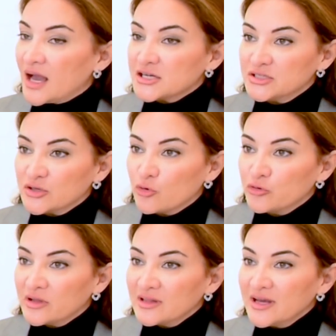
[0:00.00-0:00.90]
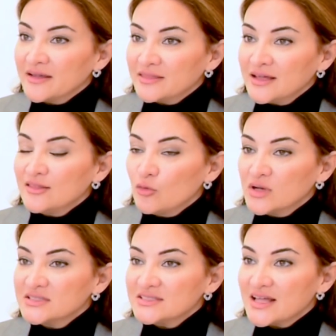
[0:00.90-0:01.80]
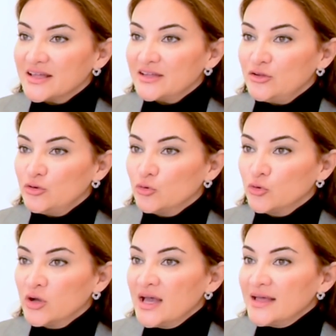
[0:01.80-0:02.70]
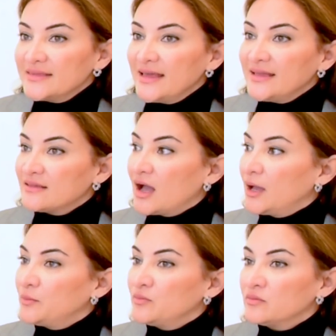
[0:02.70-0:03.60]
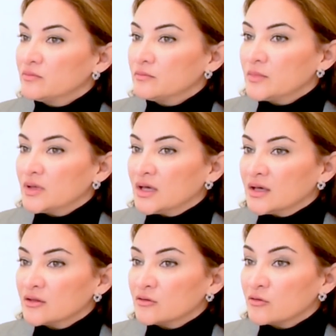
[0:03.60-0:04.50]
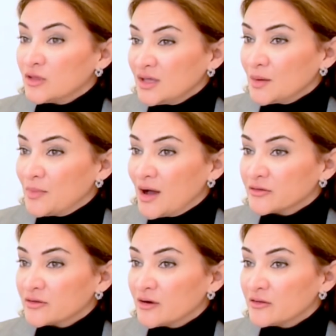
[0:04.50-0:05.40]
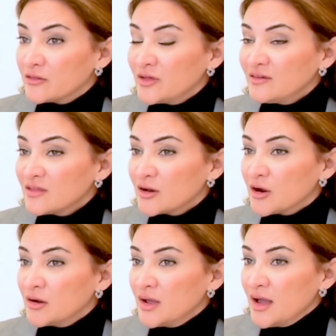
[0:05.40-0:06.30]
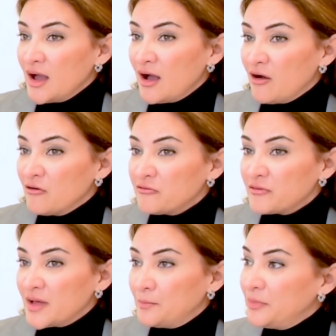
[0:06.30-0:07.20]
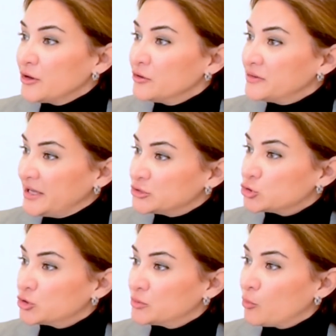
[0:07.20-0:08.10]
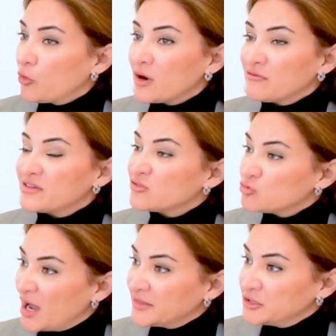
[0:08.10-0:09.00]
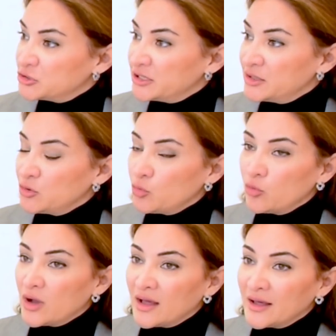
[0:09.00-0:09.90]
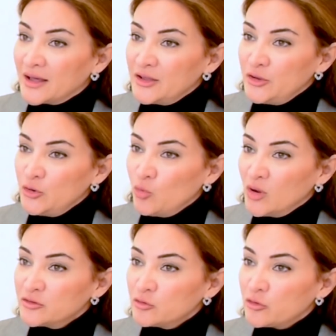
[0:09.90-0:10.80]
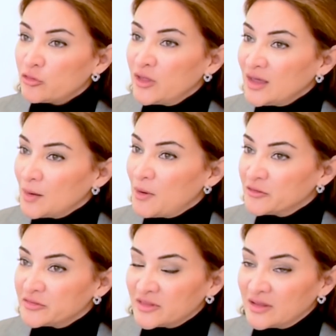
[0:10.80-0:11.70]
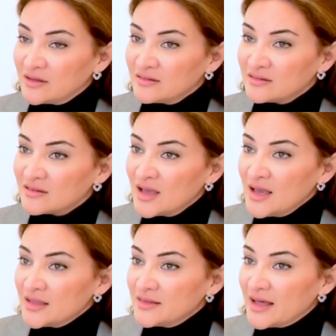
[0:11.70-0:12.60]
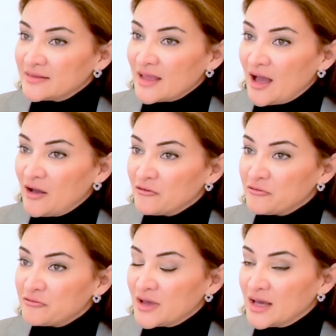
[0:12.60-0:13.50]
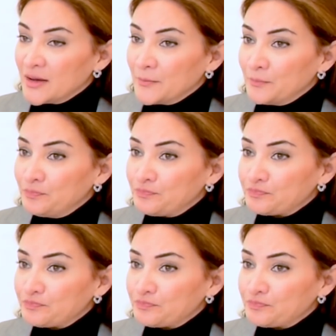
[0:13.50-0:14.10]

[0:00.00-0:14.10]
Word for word: action accordingly. I think the ones that you take time Uh, to think about are the things that are of a bigger nature, more of a strategy. Uh, you want to think about things that have, um,